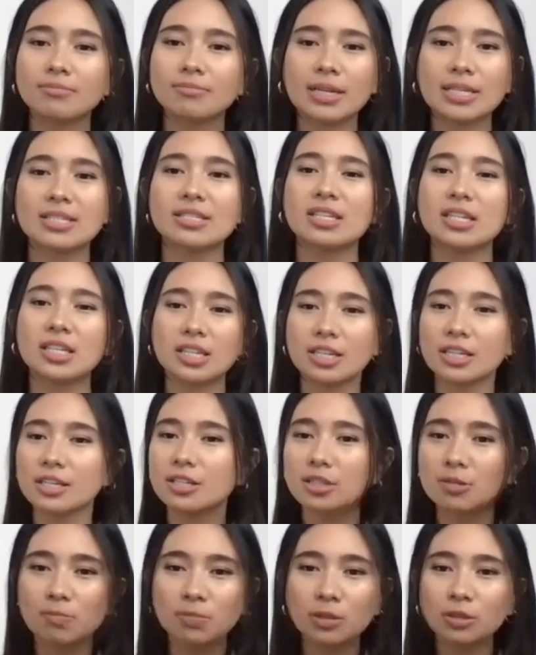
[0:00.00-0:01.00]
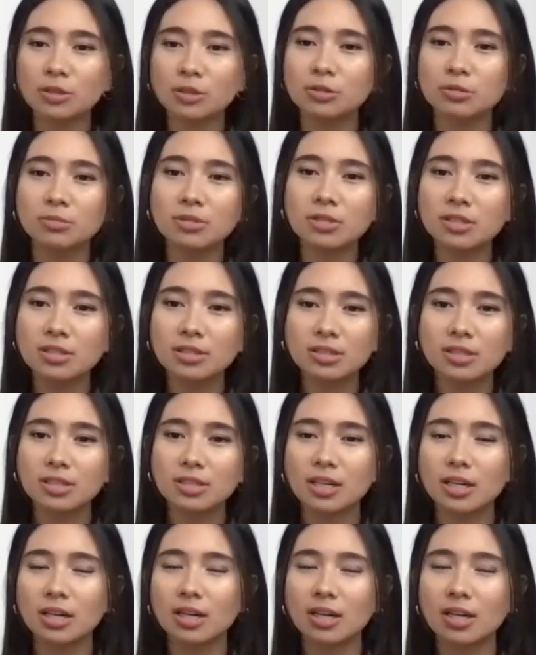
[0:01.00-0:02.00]
My zinnias bloomed
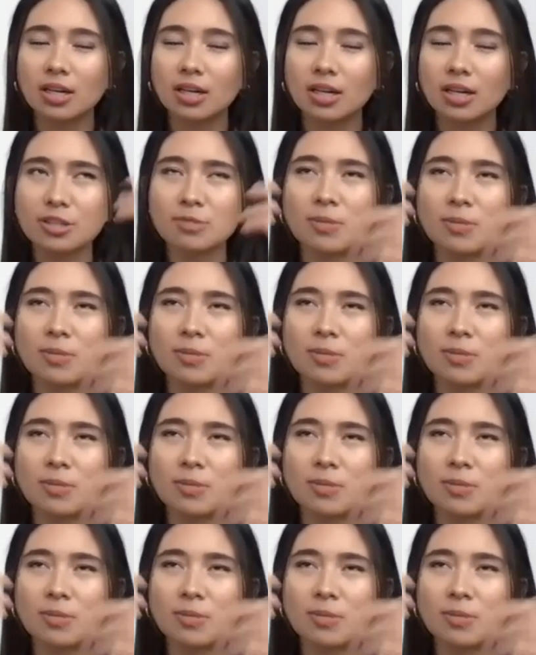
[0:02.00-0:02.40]
this